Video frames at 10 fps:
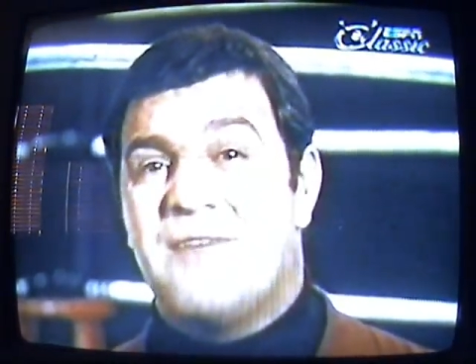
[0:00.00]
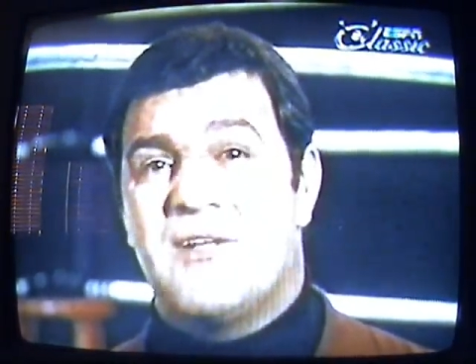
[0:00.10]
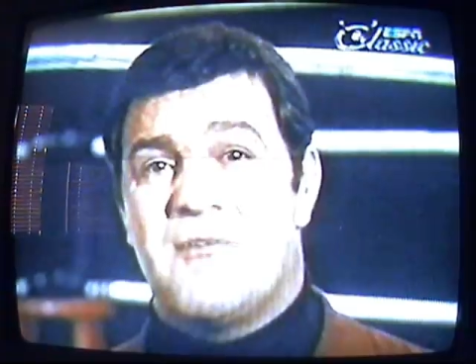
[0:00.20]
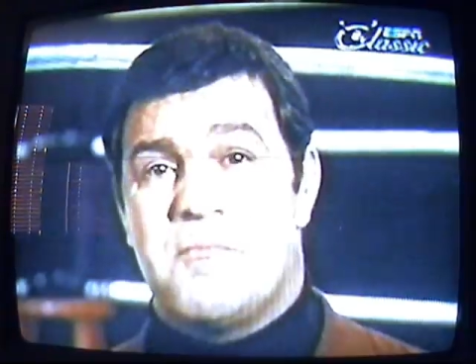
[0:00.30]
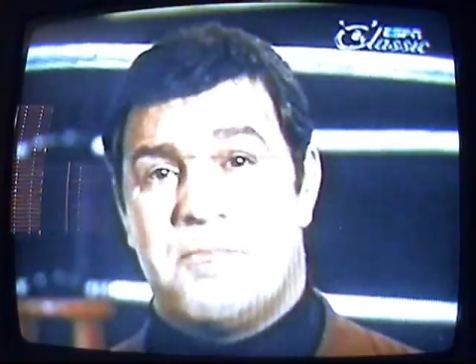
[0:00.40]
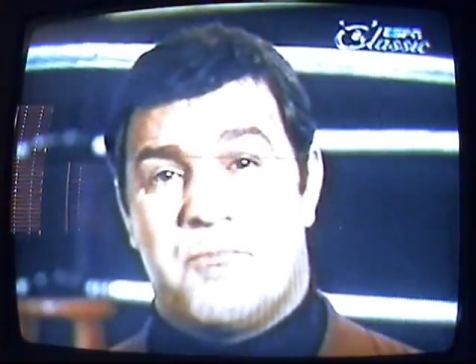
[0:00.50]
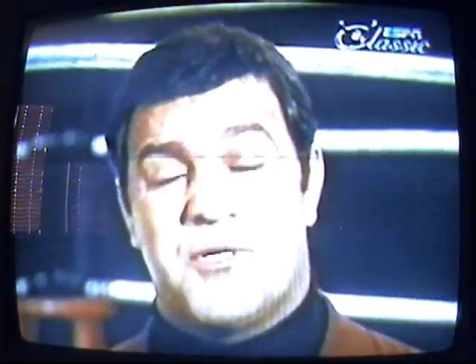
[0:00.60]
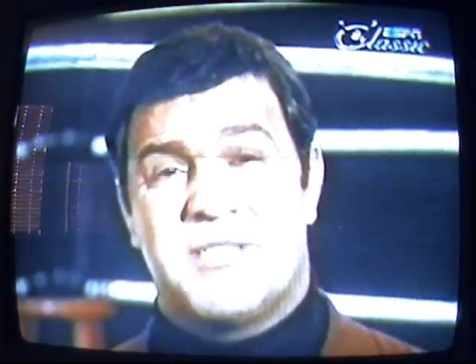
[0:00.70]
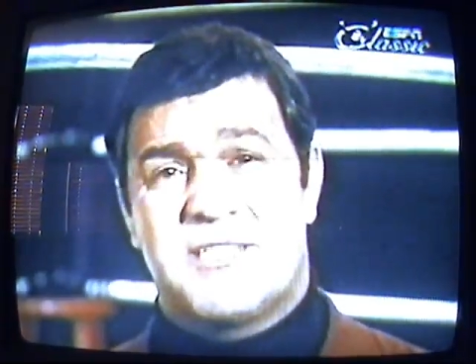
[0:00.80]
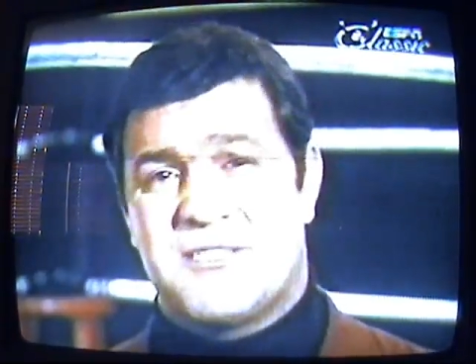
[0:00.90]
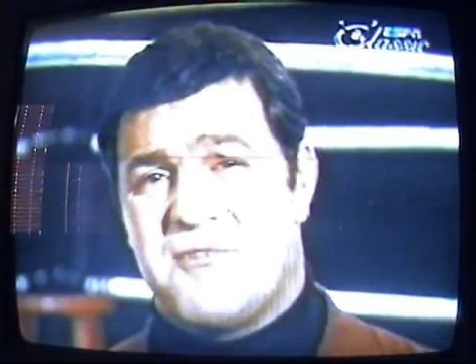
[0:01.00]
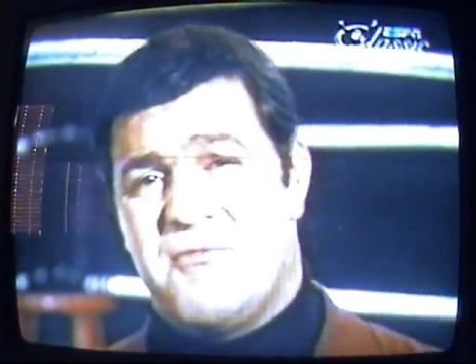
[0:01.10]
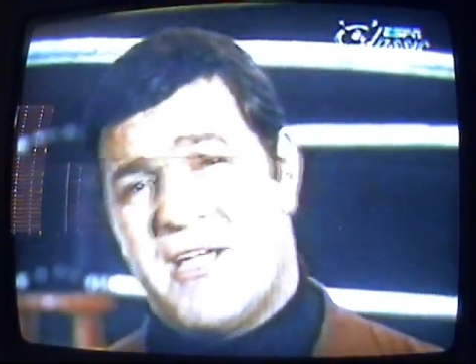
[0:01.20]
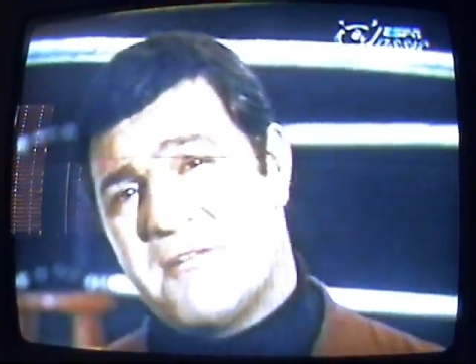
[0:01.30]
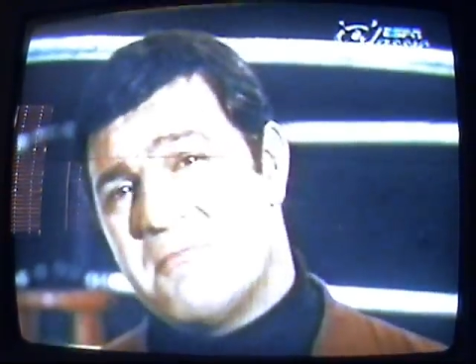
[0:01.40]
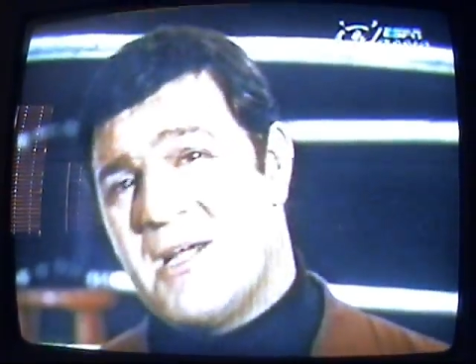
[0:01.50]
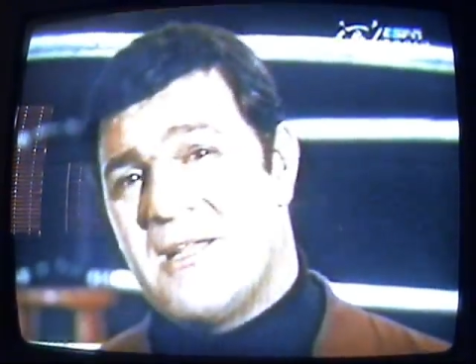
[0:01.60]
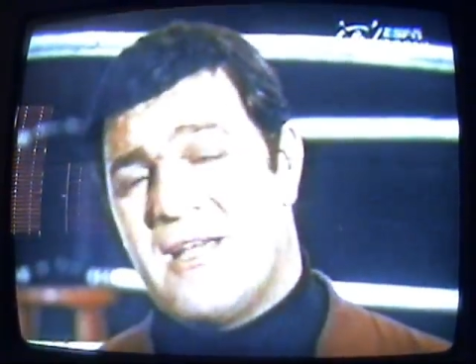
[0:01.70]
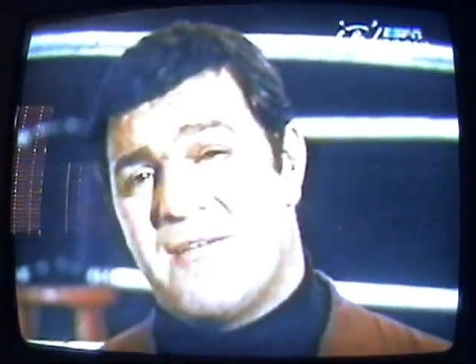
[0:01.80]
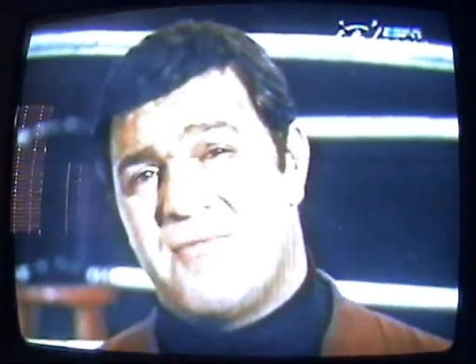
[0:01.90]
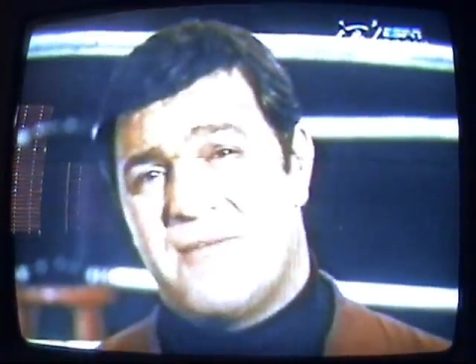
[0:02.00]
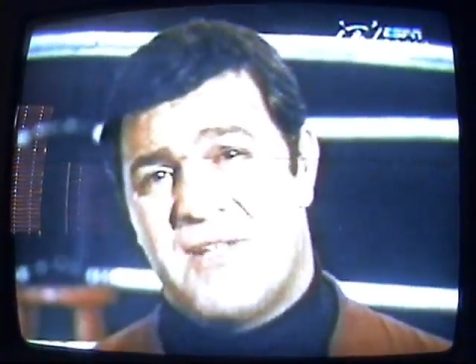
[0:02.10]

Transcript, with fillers: I've never predicted a fight in my life.